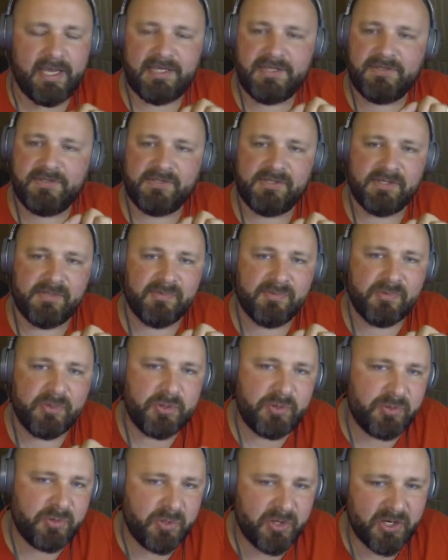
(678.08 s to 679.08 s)
I do some
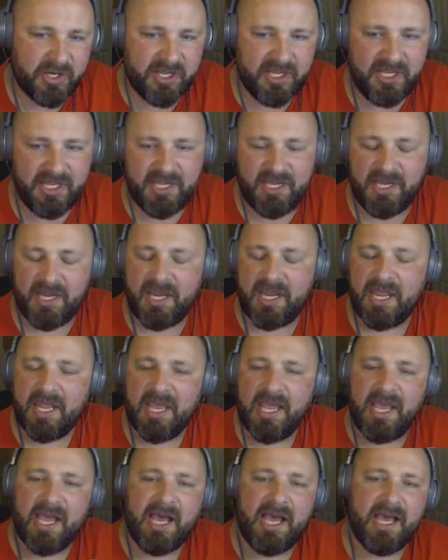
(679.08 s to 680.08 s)
woodworking.
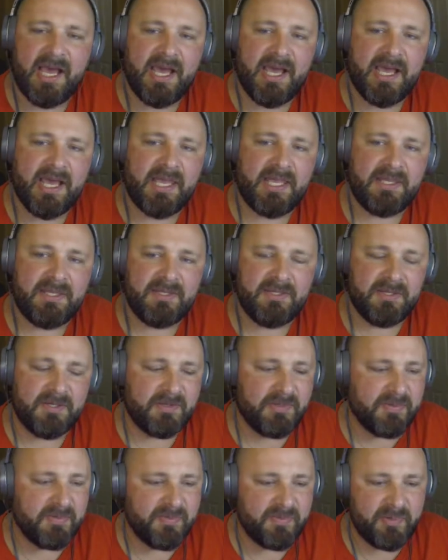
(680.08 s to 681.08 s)
I you
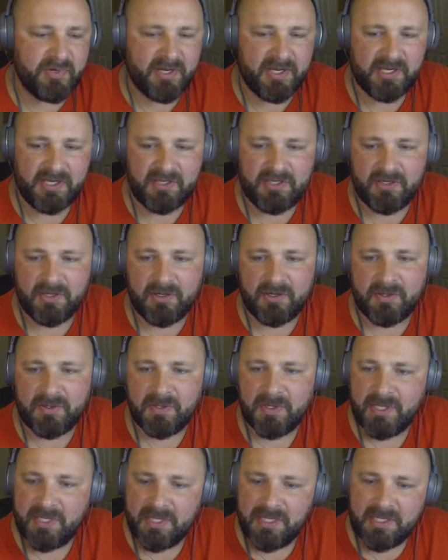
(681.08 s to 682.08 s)
know bring you know
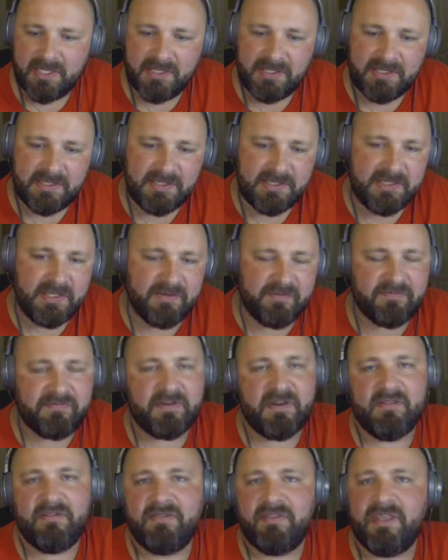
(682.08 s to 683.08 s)

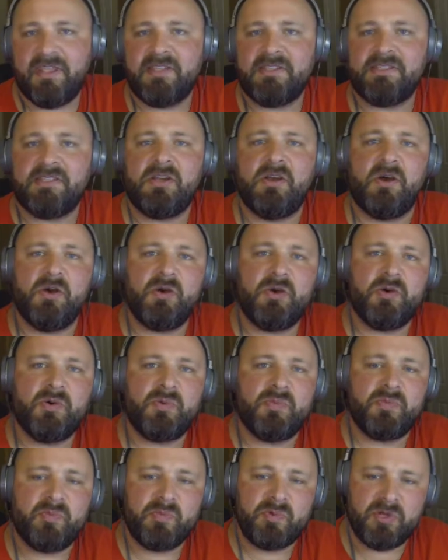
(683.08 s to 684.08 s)
different things
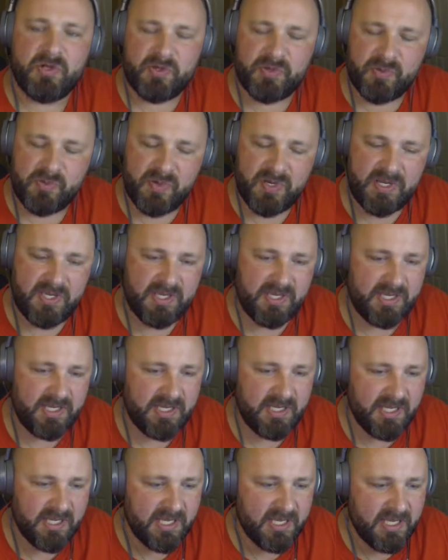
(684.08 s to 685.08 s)
home. You know we
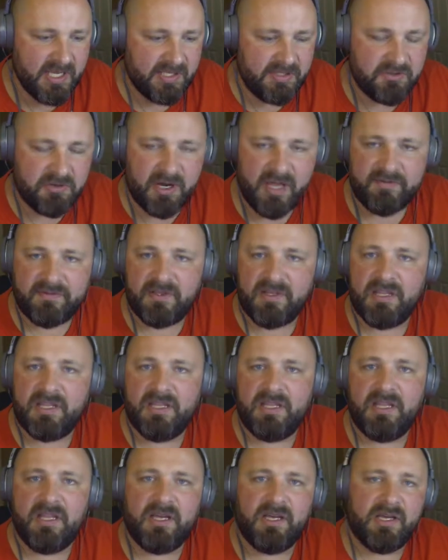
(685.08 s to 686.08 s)
travel a
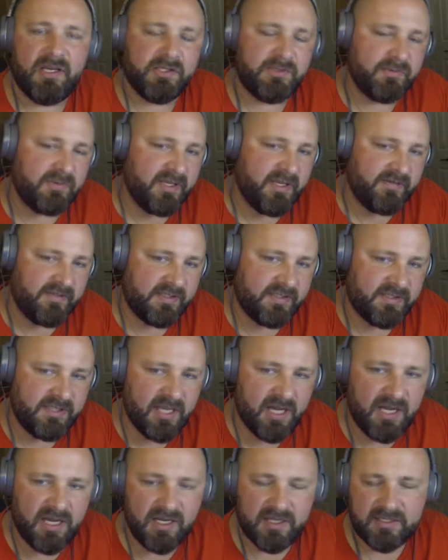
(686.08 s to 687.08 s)
lot. We have a
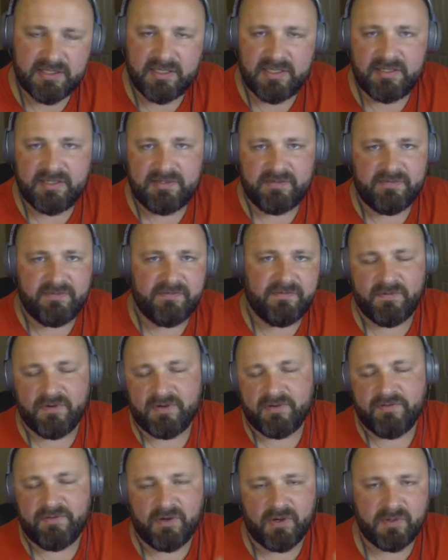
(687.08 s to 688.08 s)
dog. The
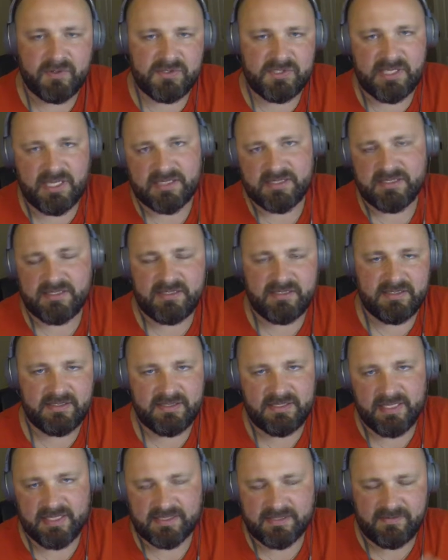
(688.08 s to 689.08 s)
Ford Focus doesn't
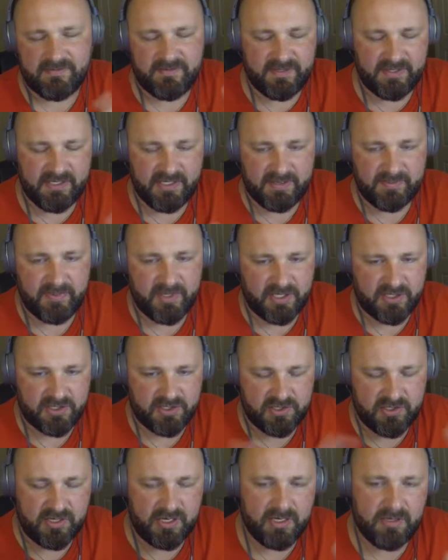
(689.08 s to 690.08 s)
doesn't fit that
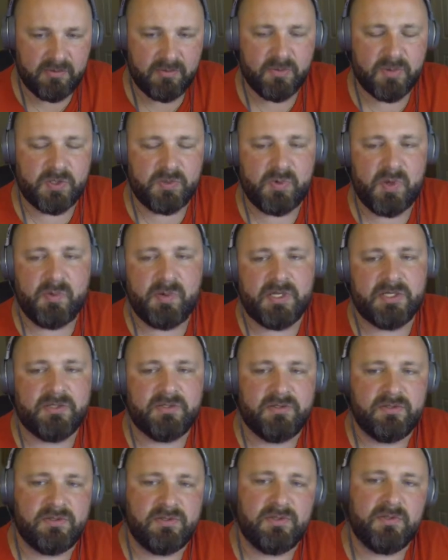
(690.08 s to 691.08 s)
picture what we want
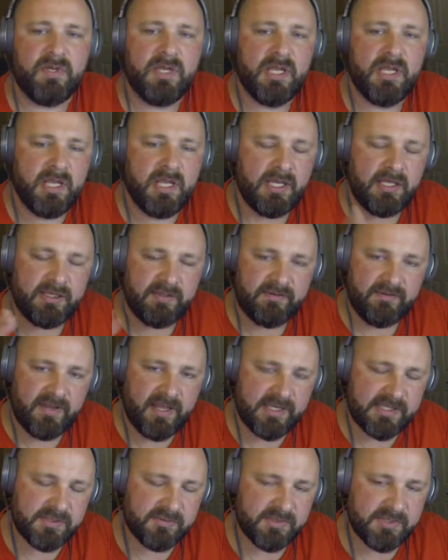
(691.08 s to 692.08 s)
to do. The
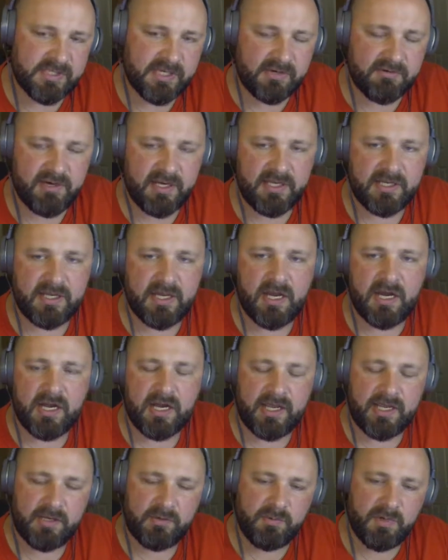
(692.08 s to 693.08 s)
Flex was a great car.
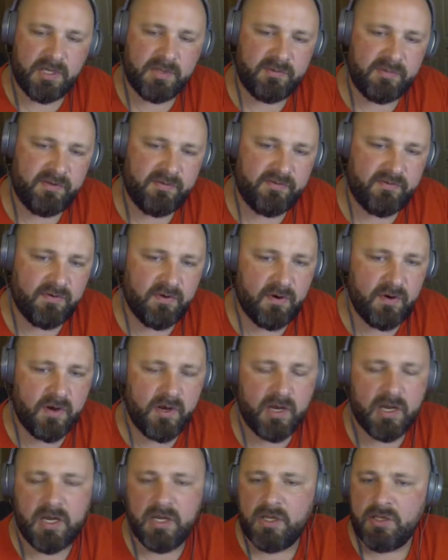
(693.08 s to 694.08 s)
I had one
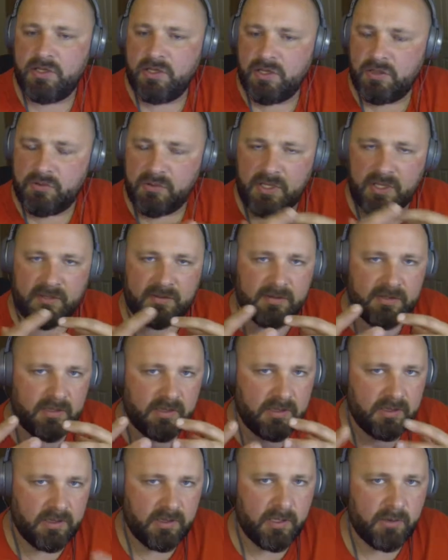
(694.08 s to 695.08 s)
before. You know, you get
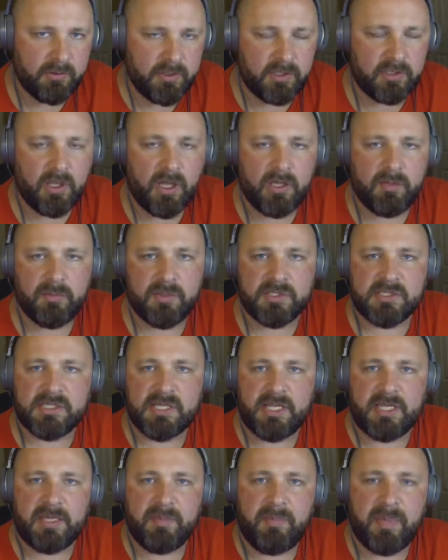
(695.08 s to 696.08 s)
loaded almost
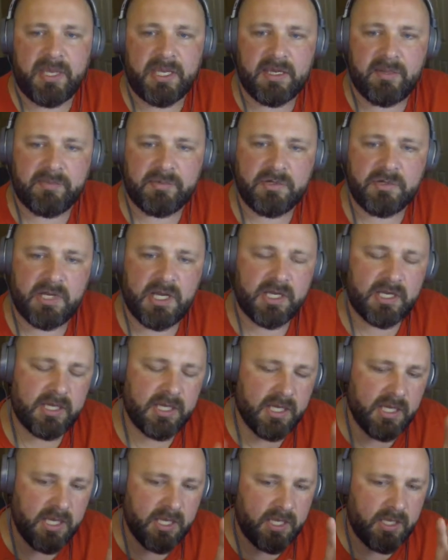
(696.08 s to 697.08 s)
like a pickup truck
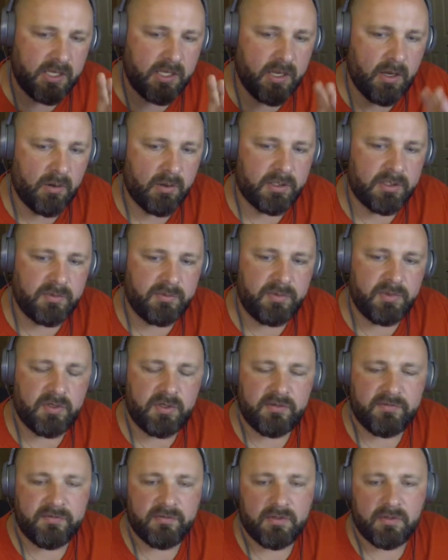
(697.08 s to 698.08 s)
go on a
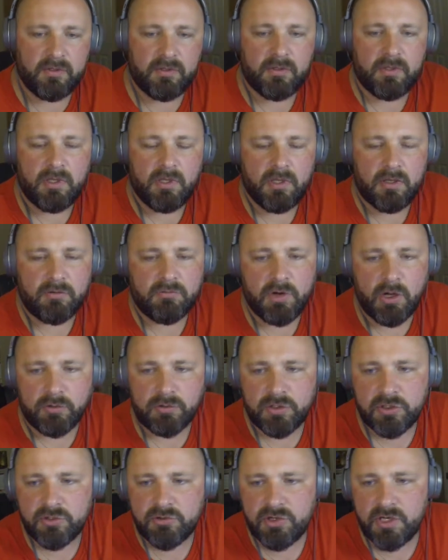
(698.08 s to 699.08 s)
beautiful road
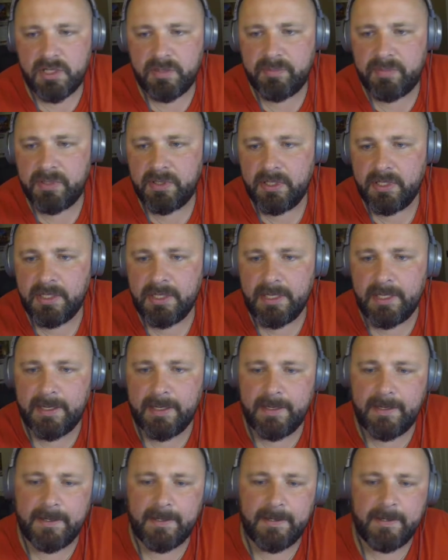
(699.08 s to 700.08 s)
trip.
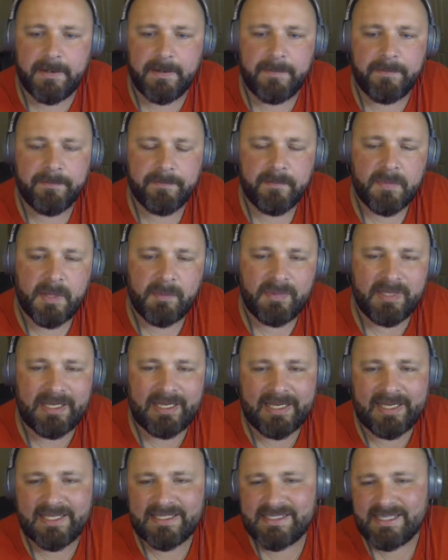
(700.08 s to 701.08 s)
Uh, but
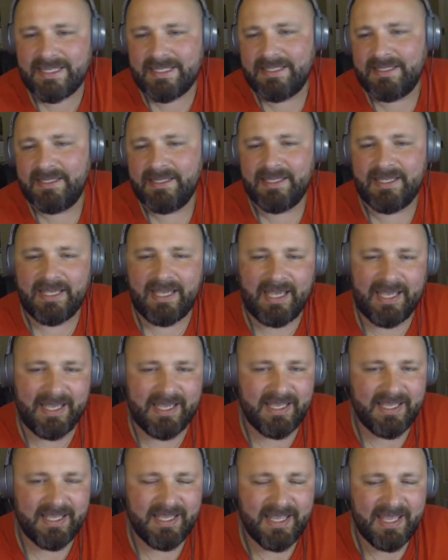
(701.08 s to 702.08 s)
like I said,
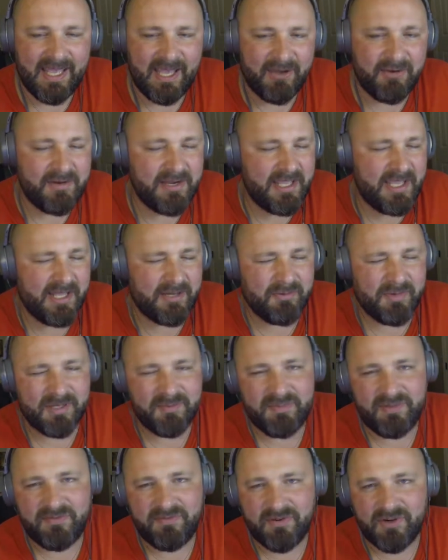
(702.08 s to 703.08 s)
I already had one
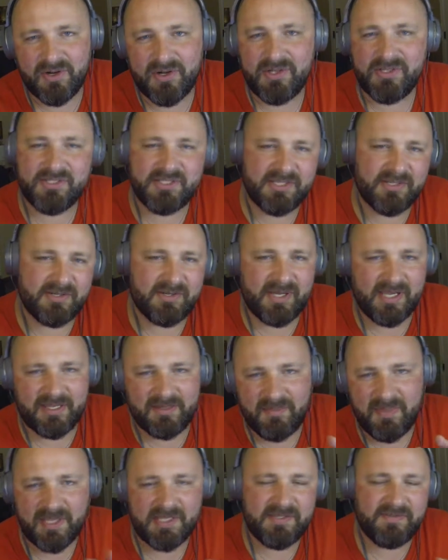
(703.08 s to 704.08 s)
before, so I had
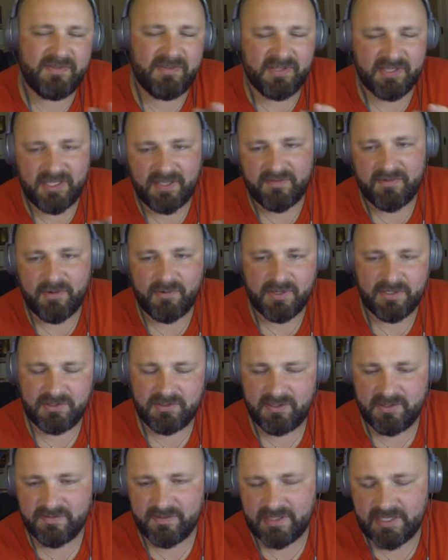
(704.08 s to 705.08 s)
a mixed feeling if I want
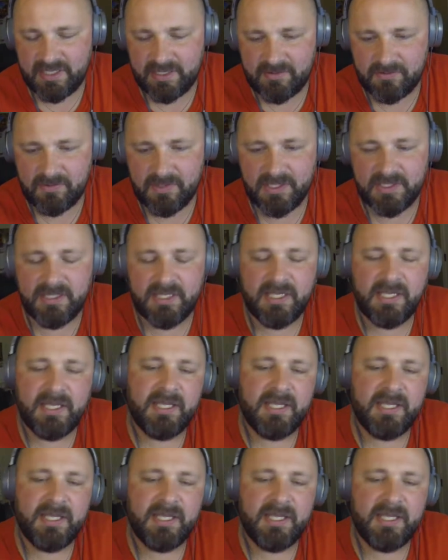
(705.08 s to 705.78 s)
to have another one.